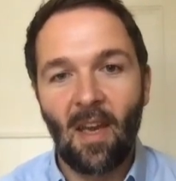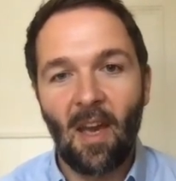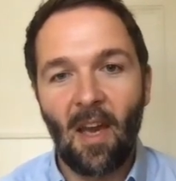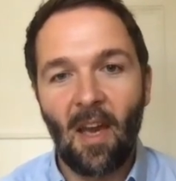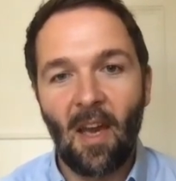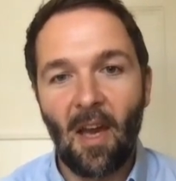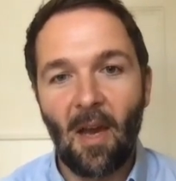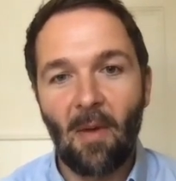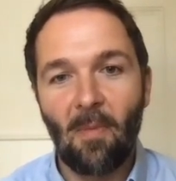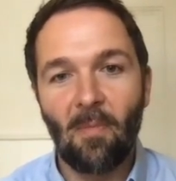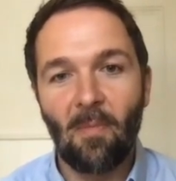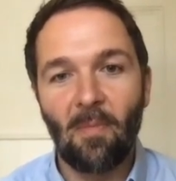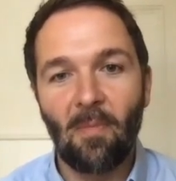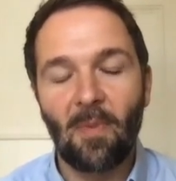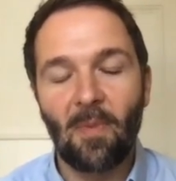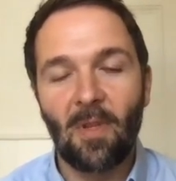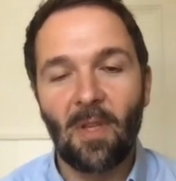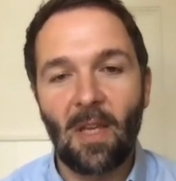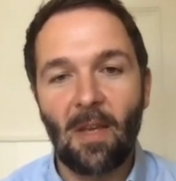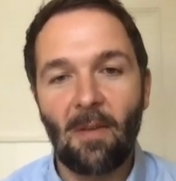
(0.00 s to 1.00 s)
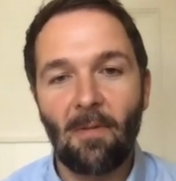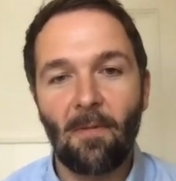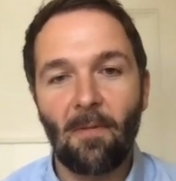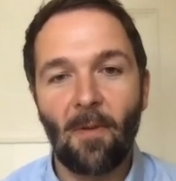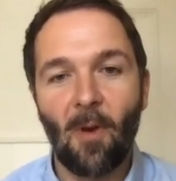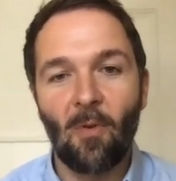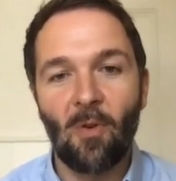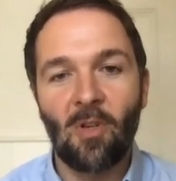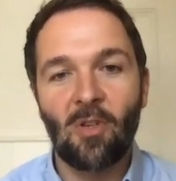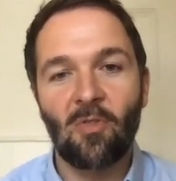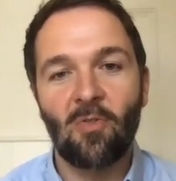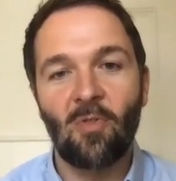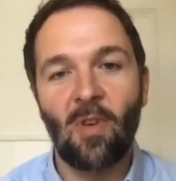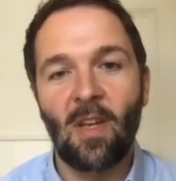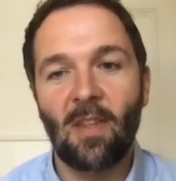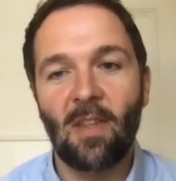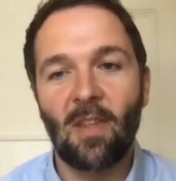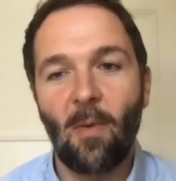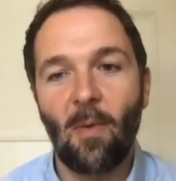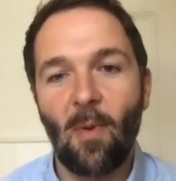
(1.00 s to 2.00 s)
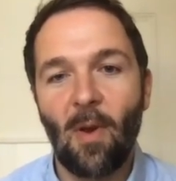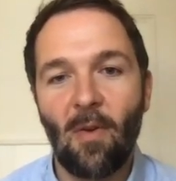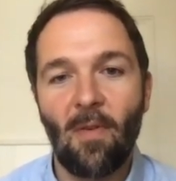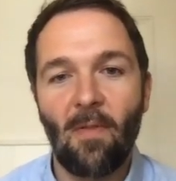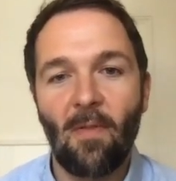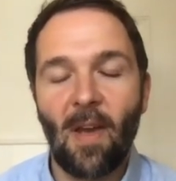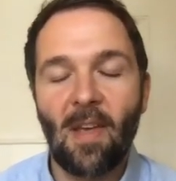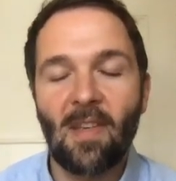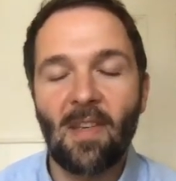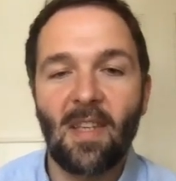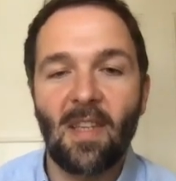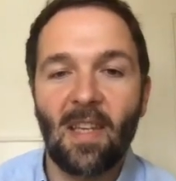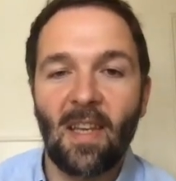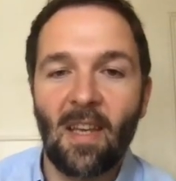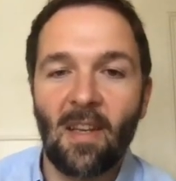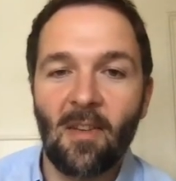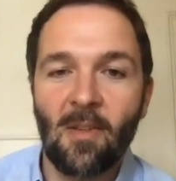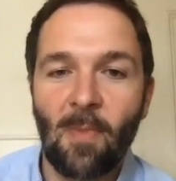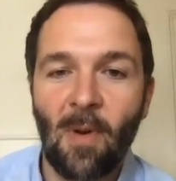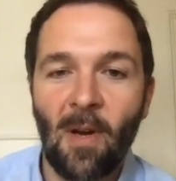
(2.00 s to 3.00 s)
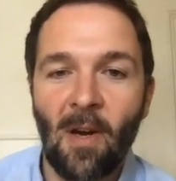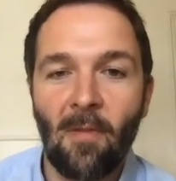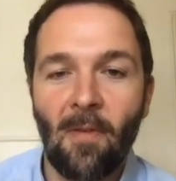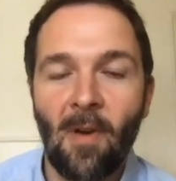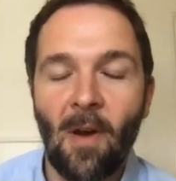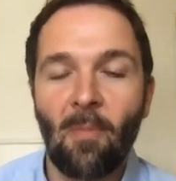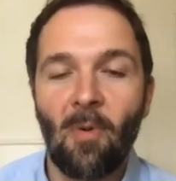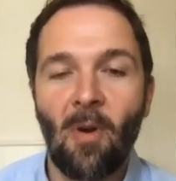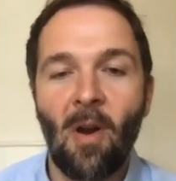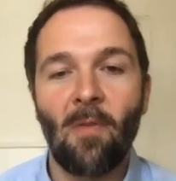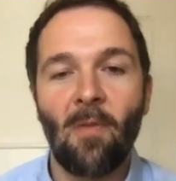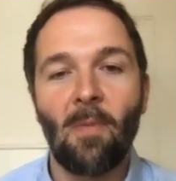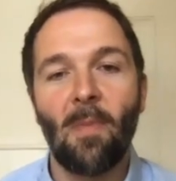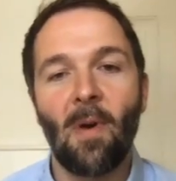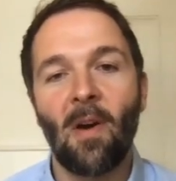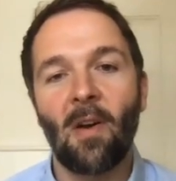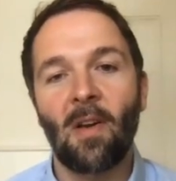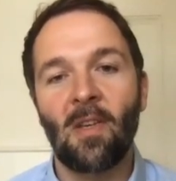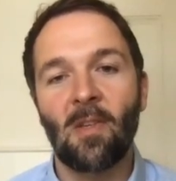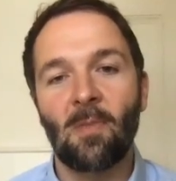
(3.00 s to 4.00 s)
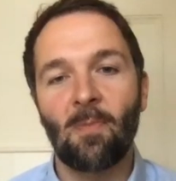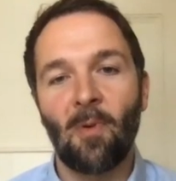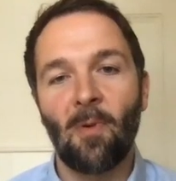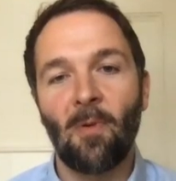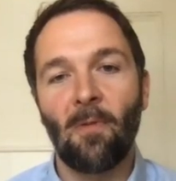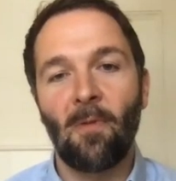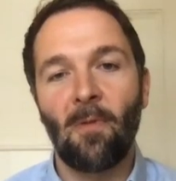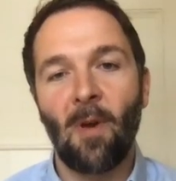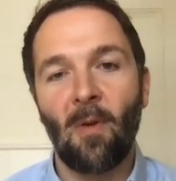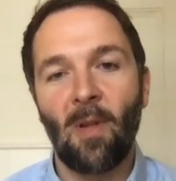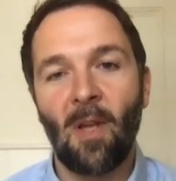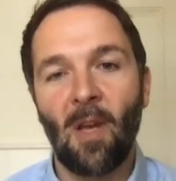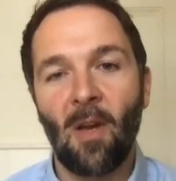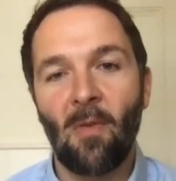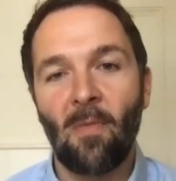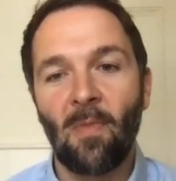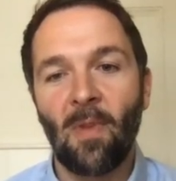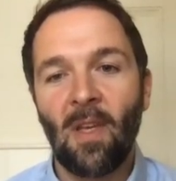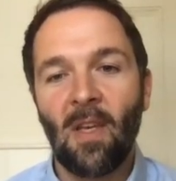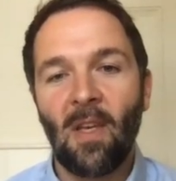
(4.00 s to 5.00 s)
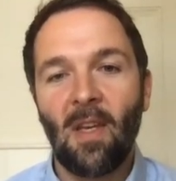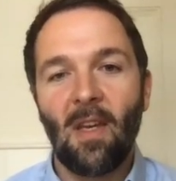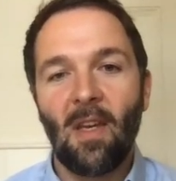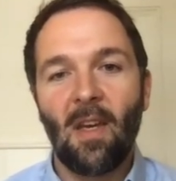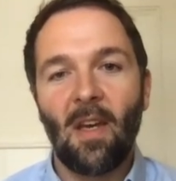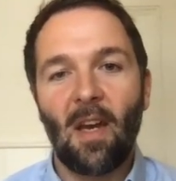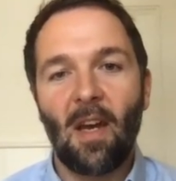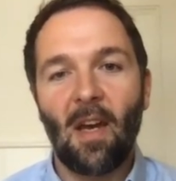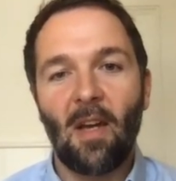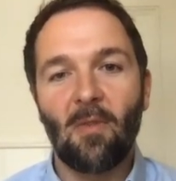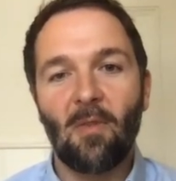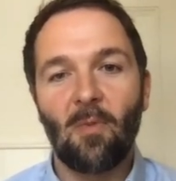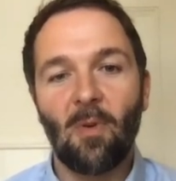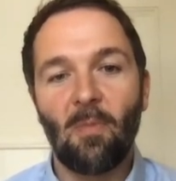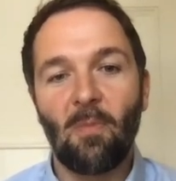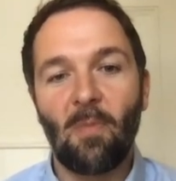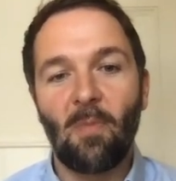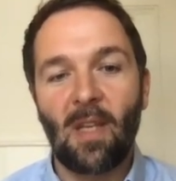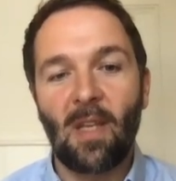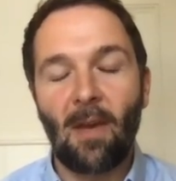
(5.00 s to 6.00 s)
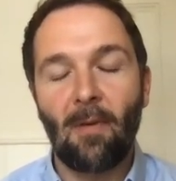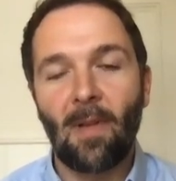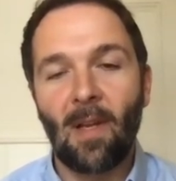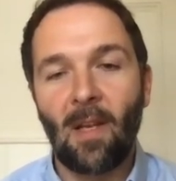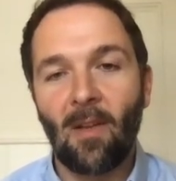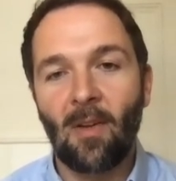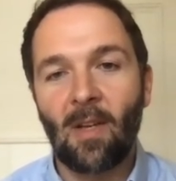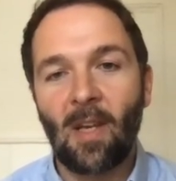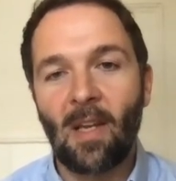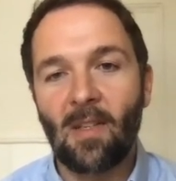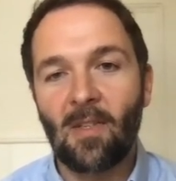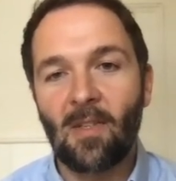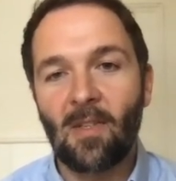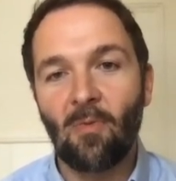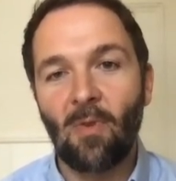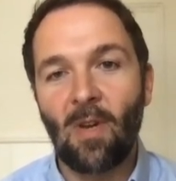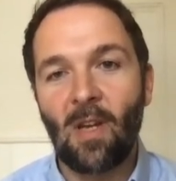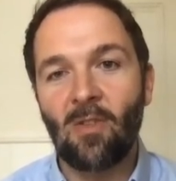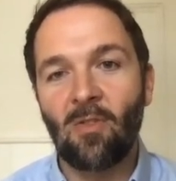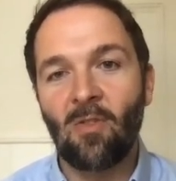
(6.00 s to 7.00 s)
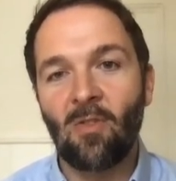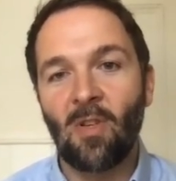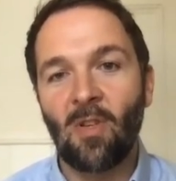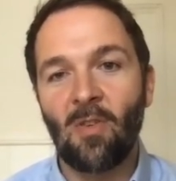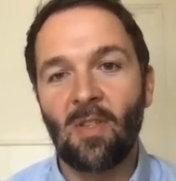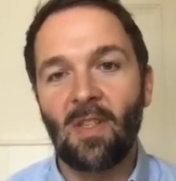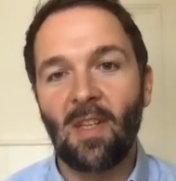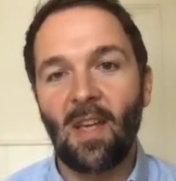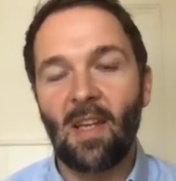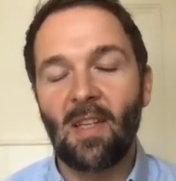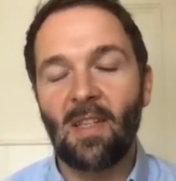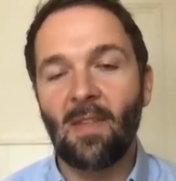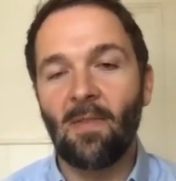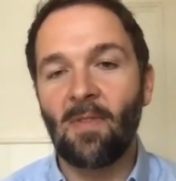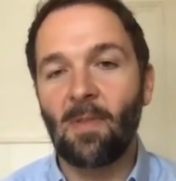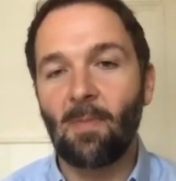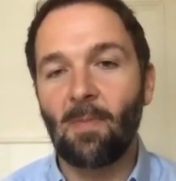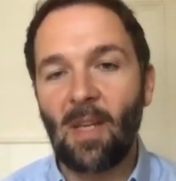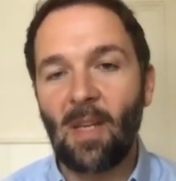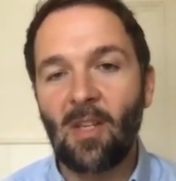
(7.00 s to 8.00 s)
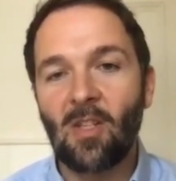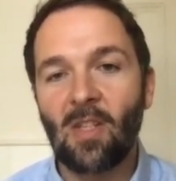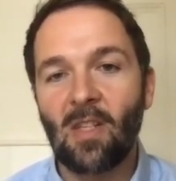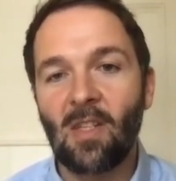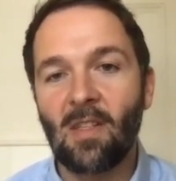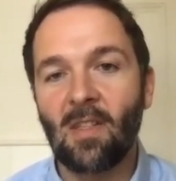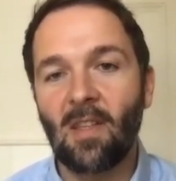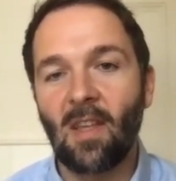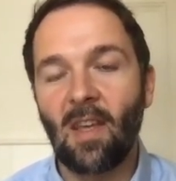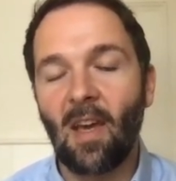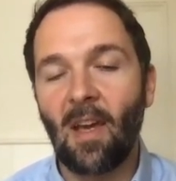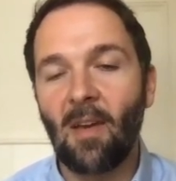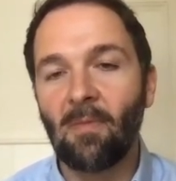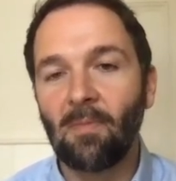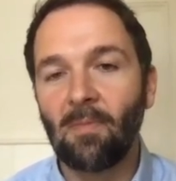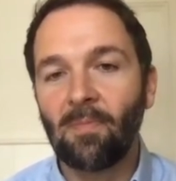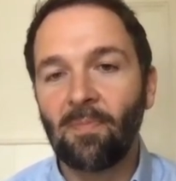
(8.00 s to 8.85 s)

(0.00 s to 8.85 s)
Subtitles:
the forestry that we're investing in as part of our private markets portfolio. And we'll be definitely looking to reintroduce native species there.